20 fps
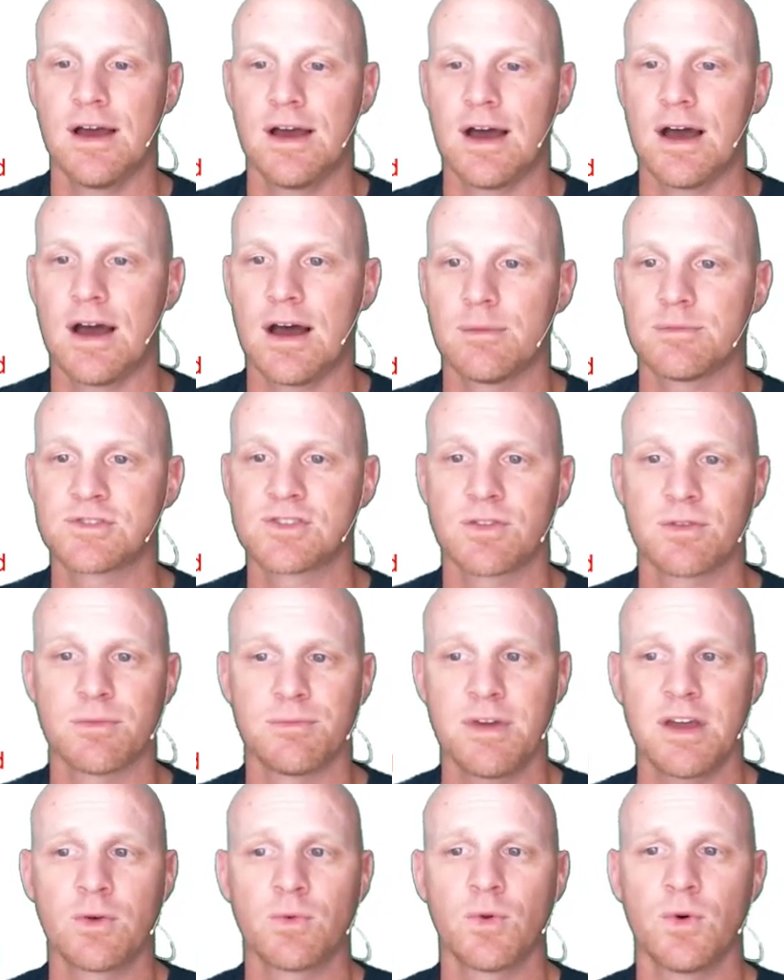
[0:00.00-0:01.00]
Um, so the
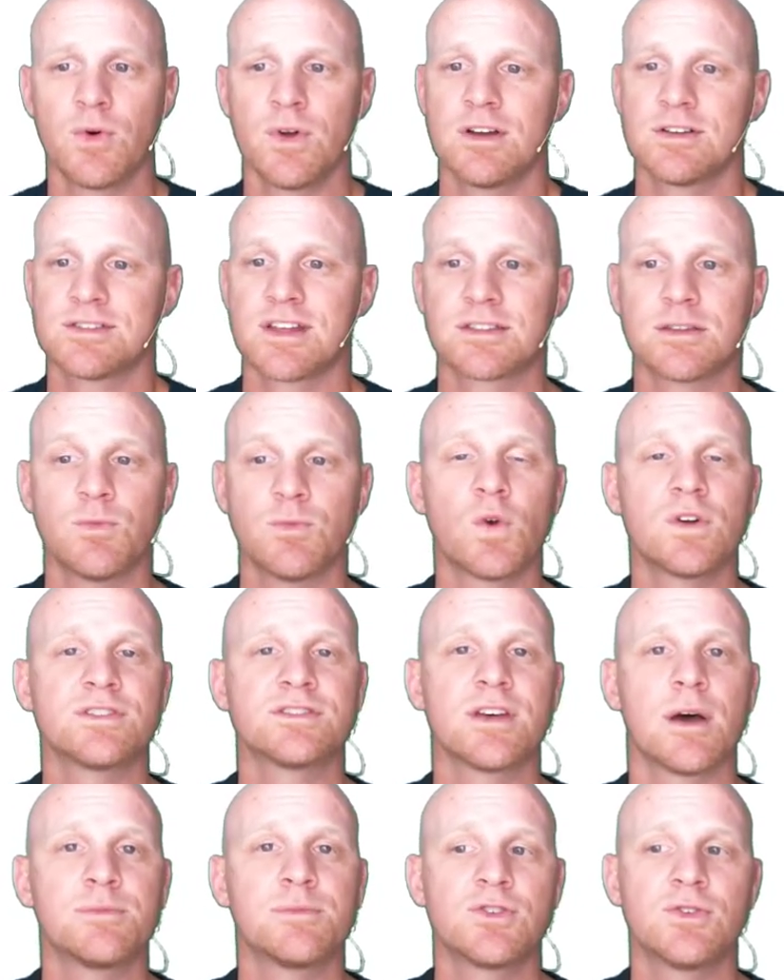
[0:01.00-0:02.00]
big rule here is that the more
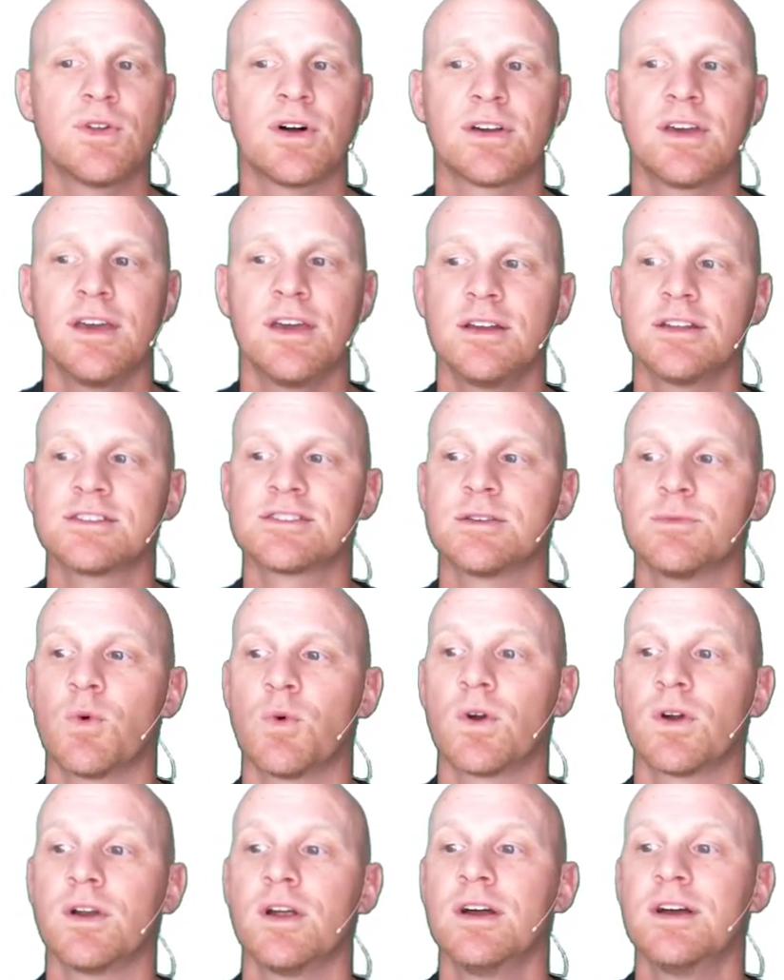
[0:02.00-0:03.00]
alkene is, the
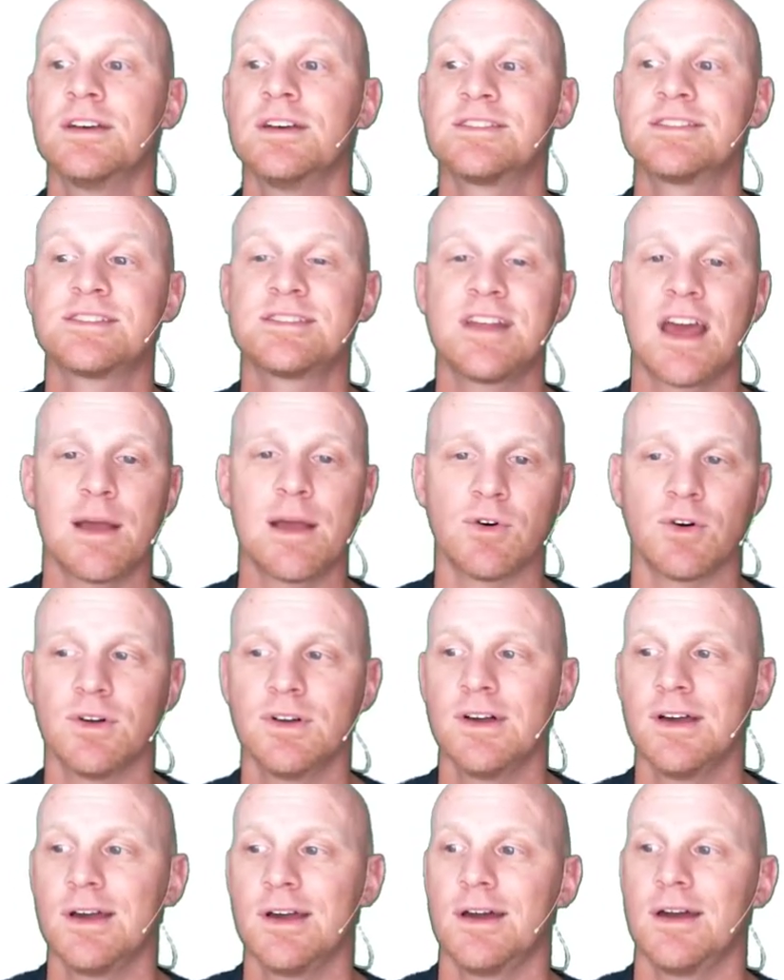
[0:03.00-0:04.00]
more stable,